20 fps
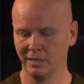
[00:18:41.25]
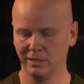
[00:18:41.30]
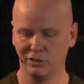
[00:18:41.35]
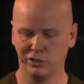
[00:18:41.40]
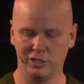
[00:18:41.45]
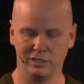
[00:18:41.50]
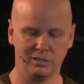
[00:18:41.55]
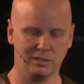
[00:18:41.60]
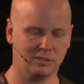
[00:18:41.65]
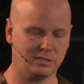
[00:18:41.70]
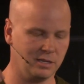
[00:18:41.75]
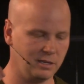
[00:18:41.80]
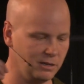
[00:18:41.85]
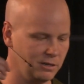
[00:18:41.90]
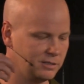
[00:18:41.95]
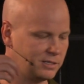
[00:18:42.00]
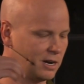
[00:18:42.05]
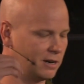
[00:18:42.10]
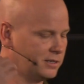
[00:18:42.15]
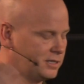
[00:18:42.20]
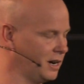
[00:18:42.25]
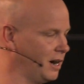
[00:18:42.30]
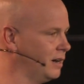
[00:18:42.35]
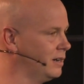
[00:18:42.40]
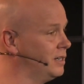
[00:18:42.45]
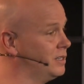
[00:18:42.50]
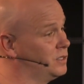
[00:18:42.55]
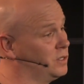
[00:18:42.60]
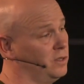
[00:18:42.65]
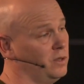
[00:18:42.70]
Jesus enters our
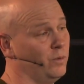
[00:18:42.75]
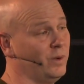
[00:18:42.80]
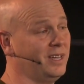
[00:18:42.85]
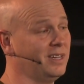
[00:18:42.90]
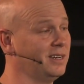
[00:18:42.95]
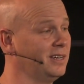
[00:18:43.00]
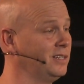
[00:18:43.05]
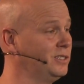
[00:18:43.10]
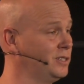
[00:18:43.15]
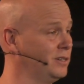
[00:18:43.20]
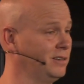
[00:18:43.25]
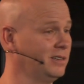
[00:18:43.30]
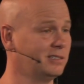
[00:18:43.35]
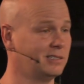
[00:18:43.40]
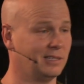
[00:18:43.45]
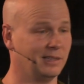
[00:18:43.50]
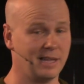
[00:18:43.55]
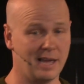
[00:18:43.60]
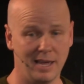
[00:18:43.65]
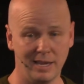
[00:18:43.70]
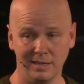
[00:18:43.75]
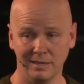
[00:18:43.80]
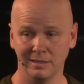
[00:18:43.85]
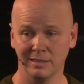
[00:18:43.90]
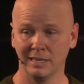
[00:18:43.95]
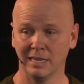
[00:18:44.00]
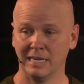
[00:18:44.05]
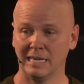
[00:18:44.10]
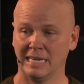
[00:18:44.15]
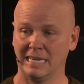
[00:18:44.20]
darkness so that we could enter his light.
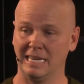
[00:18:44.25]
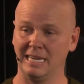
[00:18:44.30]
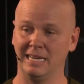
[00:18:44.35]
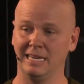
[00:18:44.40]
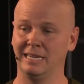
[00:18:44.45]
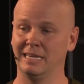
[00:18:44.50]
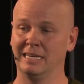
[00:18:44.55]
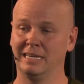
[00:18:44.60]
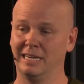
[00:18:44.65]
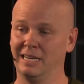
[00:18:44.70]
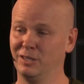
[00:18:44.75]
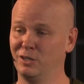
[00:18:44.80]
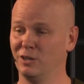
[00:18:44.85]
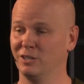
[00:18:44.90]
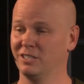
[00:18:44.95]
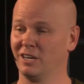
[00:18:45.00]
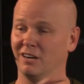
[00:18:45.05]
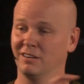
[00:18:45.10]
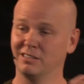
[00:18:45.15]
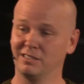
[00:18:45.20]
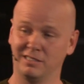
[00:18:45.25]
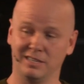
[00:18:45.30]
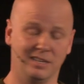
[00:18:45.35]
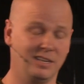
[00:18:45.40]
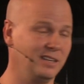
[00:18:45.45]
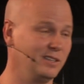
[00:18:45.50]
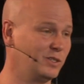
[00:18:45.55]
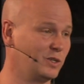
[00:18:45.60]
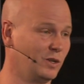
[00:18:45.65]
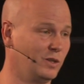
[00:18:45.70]
He enters our
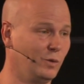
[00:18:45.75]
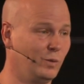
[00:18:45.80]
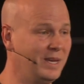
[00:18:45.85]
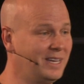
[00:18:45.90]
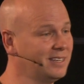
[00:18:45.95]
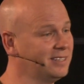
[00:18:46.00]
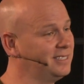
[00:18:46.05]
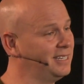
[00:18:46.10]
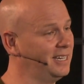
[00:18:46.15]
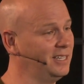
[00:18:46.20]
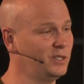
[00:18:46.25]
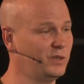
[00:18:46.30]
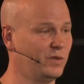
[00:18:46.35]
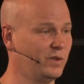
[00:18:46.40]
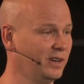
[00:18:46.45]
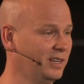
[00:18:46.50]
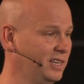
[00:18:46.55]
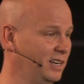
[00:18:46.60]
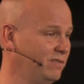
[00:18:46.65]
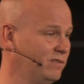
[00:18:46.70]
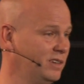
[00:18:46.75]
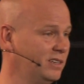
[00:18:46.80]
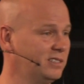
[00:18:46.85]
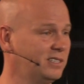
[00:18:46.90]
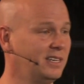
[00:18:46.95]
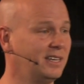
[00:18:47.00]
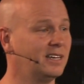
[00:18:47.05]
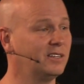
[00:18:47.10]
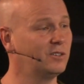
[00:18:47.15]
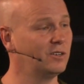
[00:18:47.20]
sin so that we can taste forgiveness.
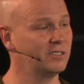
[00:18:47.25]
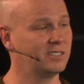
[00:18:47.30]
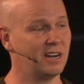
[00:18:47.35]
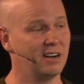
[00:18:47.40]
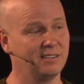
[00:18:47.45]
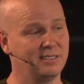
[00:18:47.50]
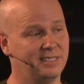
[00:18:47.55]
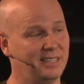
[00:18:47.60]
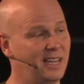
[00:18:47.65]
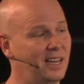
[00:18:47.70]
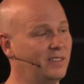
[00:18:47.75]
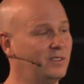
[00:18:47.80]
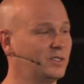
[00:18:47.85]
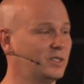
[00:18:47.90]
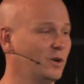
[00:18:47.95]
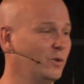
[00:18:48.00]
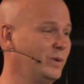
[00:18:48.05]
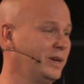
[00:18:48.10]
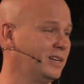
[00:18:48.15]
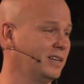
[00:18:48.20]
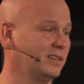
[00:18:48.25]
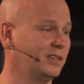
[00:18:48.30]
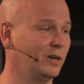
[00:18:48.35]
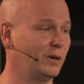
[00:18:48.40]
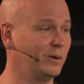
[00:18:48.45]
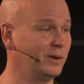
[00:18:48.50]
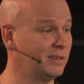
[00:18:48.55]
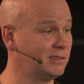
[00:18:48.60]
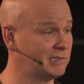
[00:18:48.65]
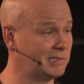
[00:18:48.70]
He enters our death so we can
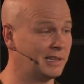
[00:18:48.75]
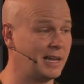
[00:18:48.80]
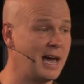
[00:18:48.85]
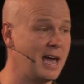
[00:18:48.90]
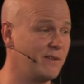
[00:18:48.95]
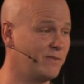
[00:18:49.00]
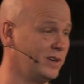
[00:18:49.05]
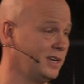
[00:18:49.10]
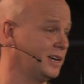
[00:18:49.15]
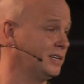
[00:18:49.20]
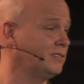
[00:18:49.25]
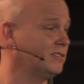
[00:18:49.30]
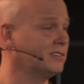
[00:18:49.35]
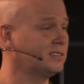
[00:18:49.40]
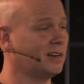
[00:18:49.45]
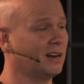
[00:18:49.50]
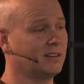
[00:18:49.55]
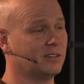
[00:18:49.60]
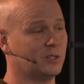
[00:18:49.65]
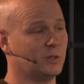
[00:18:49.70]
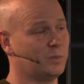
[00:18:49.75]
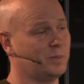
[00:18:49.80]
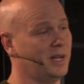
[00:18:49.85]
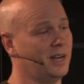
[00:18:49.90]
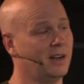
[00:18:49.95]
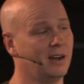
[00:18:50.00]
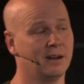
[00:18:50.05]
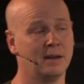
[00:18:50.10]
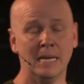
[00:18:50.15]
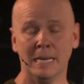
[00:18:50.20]
know his life. He enters our
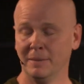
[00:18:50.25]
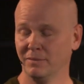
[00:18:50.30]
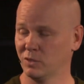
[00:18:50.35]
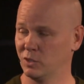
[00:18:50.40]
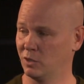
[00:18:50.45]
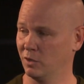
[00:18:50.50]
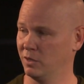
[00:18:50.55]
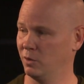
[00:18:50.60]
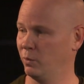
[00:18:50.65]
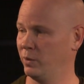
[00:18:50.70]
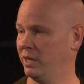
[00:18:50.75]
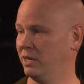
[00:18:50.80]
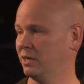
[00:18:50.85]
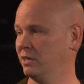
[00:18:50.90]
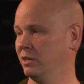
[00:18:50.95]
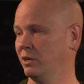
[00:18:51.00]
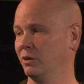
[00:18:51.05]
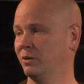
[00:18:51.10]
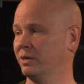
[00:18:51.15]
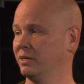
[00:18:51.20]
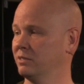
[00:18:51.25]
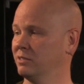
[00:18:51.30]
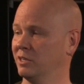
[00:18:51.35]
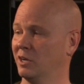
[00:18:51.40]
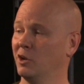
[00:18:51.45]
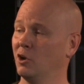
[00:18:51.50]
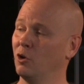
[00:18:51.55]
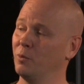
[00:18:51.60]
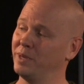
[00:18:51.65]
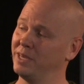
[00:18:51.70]
despair so that we can know his
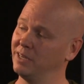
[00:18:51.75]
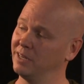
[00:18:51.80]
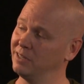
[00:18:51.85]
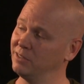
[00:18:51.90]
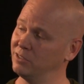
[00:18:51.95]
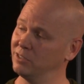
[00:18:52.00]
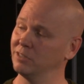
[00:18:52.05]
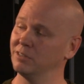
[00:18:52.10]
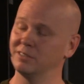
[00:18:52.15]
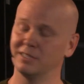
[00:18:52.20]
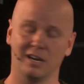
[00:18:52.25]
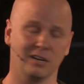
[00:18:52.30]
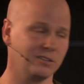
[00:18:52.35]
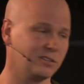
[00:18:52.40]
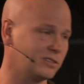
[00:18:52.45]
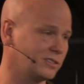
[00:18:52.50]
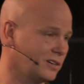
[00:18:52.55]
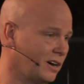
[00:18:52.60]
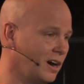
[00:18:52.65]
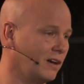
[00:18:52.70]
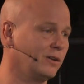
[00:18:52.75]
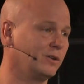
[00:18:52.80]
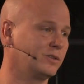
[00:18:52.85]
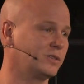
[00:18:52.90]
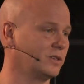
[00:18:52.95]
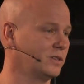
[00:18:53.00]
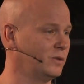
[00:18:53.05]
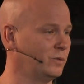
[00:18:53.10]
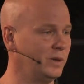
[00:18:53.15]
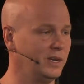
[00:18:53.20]
hope. He enters our sorrow
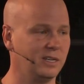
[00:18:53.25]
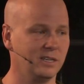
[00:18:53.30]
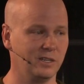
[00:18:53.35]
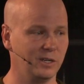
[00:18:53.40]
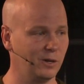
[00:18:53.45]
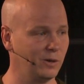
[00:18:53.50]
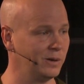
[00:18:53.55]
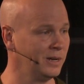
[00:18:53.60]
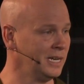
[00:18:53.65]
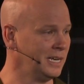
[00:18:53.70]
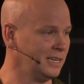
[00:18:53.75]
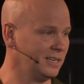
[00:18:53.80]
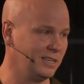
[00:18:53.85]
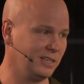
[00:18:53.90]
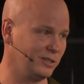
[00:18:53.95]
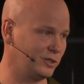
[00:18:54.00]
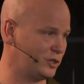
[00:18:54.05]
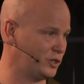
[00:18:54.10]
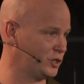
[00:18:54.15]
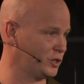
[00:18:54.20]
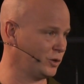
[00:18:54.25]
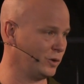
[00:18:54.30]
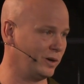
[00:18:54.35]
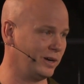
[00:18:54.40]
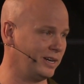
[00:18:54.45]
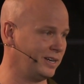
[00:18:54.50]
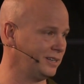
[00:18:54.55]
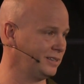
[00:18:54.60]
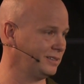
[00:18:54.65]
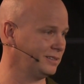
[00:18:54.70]
so that we can know his
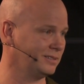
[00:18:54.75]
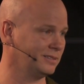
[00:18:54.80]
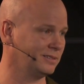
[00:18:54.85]
joy.